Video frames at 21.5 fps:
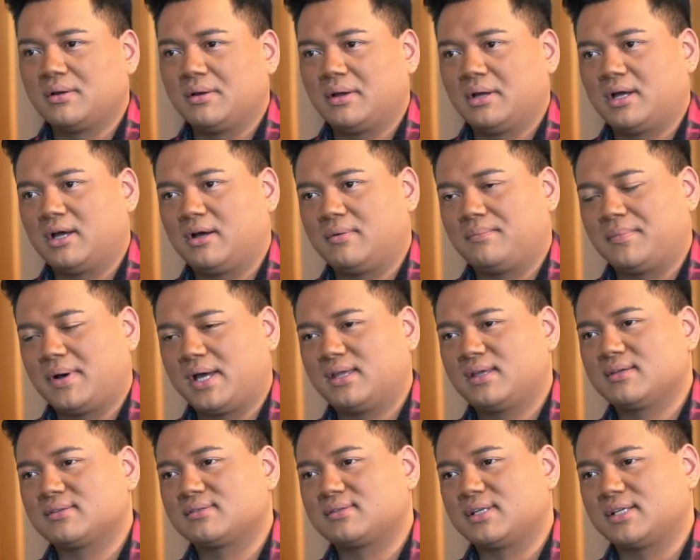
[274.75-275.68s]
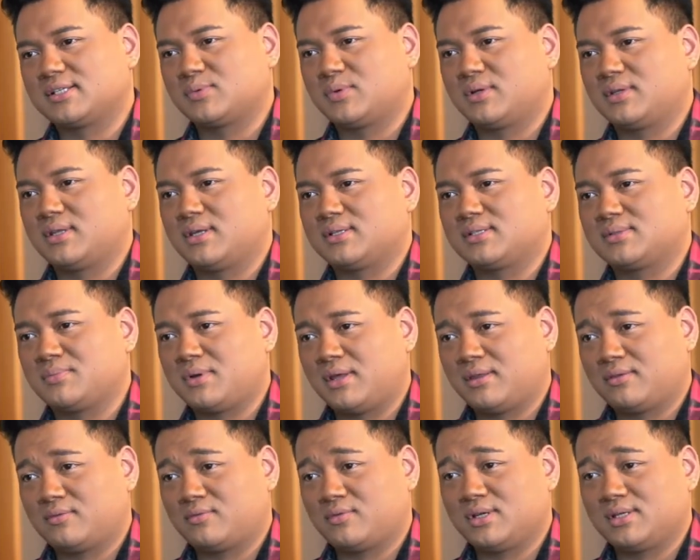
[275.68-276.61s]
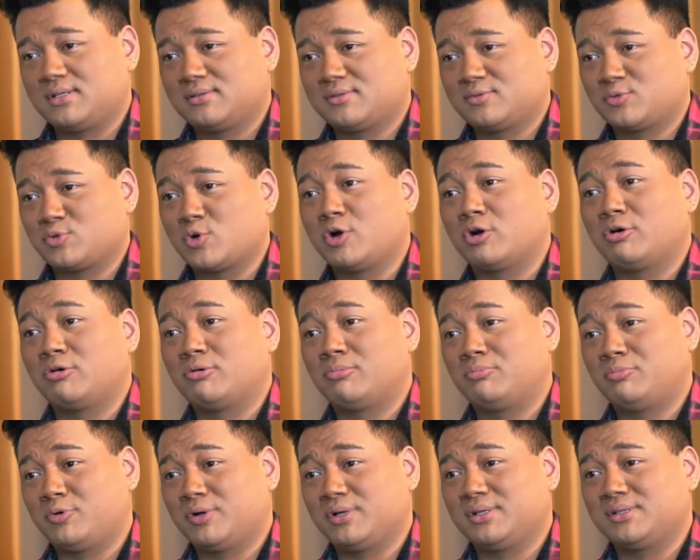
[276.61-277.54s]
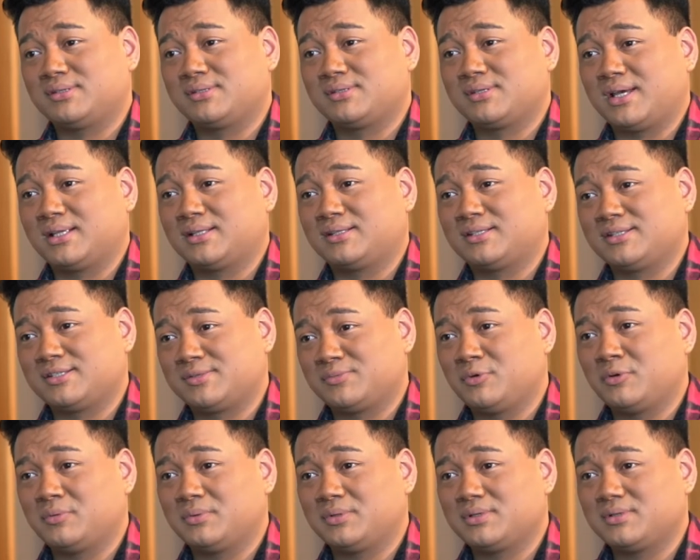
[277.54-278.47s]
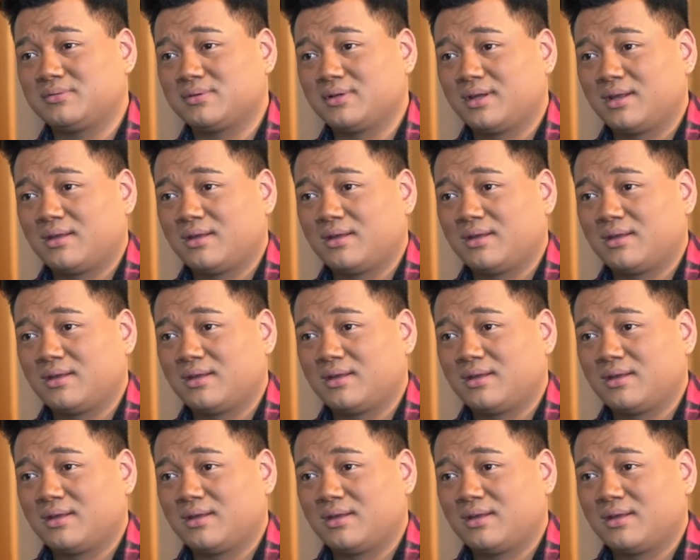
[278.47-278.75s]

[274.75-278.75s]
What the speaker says: I guess that's why that's my three strong points at this moment.